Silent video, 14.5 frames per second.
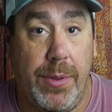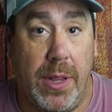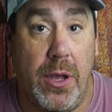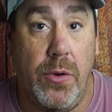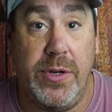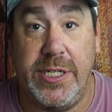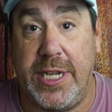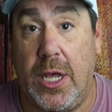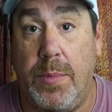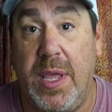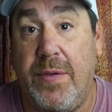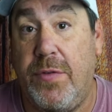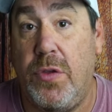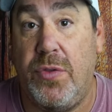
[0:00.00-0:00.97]
below and tell
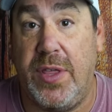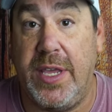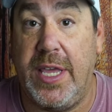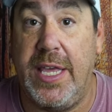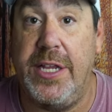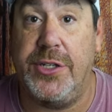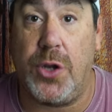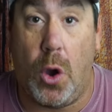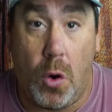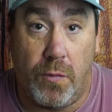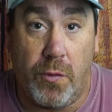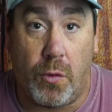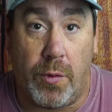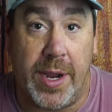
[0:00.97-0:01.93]
me if you think he's
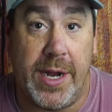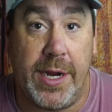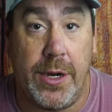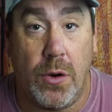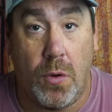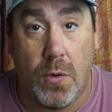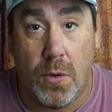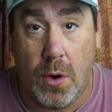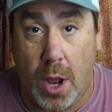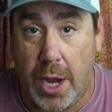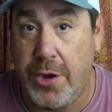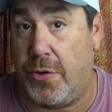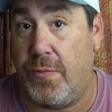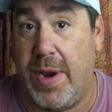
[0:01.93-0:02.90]
overrated or
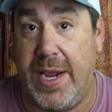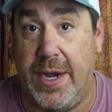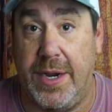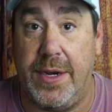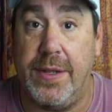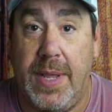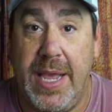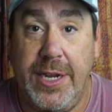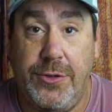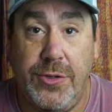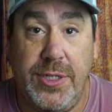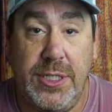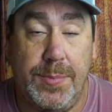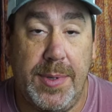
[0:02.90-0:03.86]
underrated.
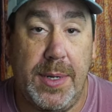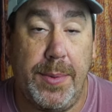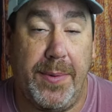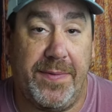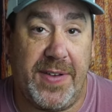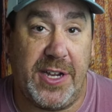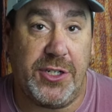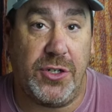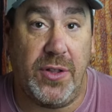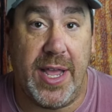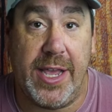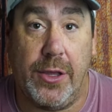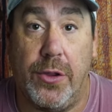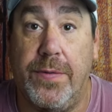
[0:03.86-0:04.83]
Adrian's been a professional
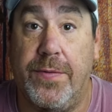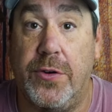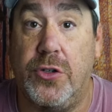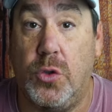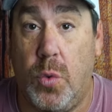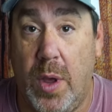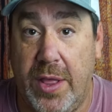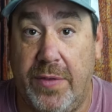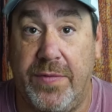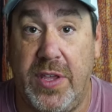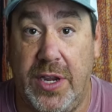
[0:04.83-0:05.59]
angler for 12